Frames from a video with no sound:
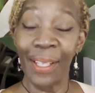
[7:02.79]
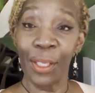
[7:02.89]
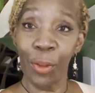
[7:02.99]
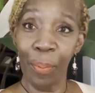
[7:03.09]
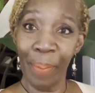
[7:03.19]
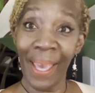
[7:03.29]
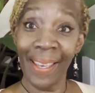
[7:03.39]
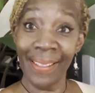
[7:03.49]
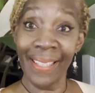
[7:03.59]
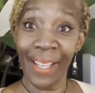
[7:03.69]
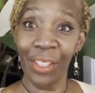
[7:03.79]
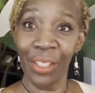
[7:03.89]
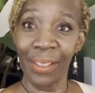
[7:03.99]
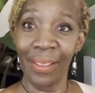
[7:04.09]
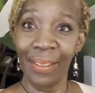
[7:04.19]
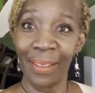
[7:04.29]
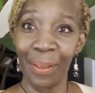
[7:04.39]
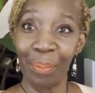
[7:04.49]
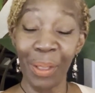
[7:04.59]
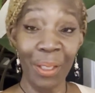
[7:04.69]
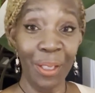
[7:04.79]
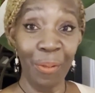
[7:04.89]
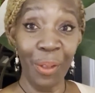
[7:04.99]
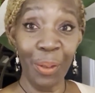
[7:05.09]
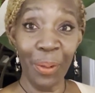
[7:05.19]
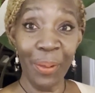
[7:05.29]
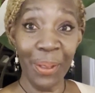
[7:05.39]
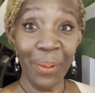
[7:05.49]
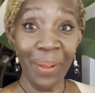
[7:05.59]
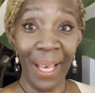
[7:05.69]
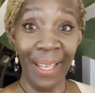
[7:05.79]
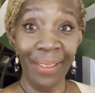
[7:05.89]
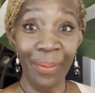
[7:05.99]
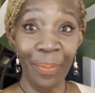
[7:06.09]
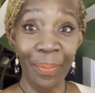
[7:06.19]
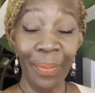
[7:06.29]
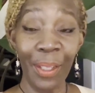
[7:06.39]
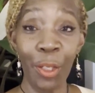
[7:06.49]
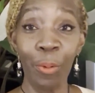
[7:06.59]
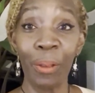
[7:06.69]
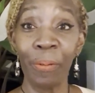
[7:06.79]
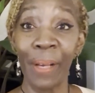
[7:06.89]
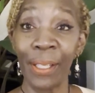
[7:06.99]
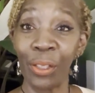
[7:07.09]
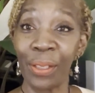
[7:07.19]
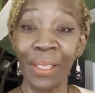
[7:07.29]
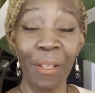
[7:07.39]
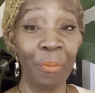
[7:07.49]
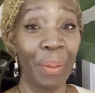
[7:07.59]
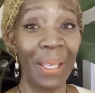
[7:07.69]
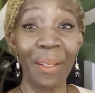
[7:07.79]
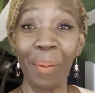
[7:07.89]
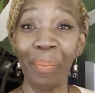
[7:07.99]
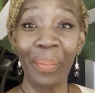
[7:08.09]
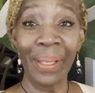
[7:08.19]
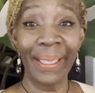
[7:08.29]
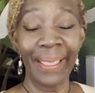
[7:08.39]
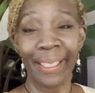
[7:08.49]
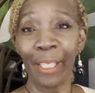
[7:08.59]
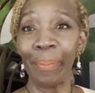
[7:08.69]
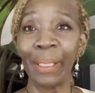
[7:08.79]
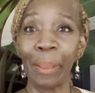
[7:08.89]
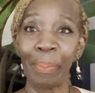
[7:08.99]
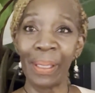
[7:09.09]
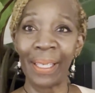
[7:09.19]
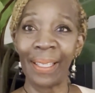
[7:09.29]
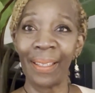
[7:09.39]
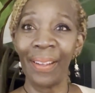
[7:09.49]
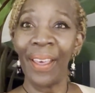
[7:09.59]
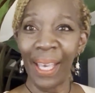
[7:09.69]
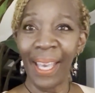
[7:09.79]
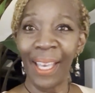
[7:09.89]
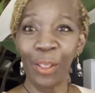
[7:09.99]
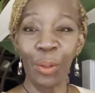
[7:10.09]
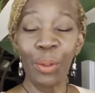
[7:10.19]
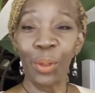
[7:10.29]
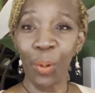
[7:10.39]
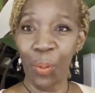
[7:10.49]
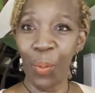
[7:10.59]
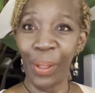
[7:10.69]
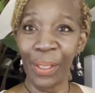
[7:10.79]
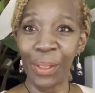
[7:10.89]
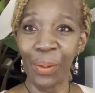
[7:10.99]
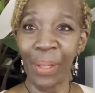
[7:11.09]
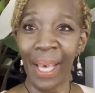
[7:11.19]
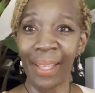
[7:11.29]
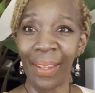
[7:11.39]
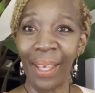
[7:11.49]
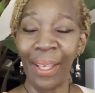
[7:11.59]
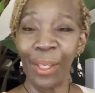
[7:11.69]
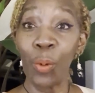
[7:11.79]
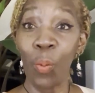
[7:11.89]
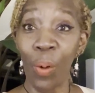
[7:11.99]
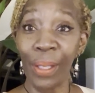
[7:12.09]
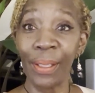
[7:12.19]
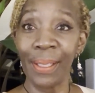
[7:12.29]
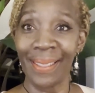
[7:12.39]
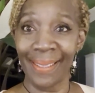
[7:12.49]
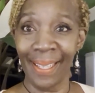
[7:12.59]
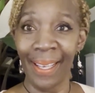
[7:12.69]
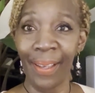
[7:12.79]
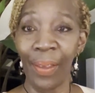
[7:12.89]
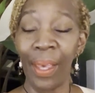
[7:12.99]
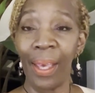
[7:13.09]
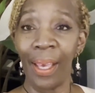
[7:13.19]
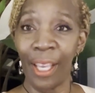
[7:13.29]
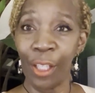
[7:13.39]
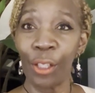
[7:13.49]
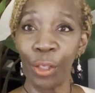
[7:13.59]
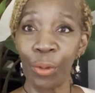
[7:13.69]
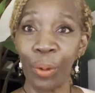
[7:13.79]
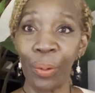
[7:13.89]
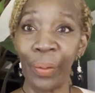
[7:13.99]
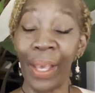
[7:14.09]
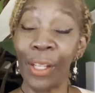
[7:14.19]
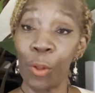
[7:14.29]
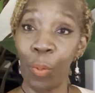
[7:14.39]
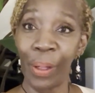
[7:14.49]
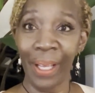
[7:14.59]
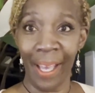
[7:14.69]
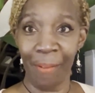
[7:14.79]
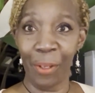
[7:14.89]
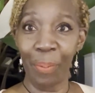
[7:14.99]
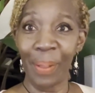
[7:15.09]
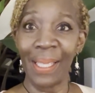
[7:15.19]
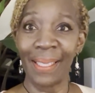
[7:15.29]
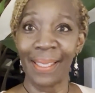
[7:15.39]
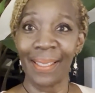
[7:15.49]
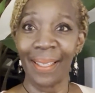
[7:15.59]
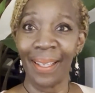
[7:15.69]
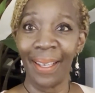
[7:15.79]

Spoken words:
So pay attention, because if you don't do that, you will find yourself being completely manipulated and you don't want to do that. You want to stay in control and you want to have your peace.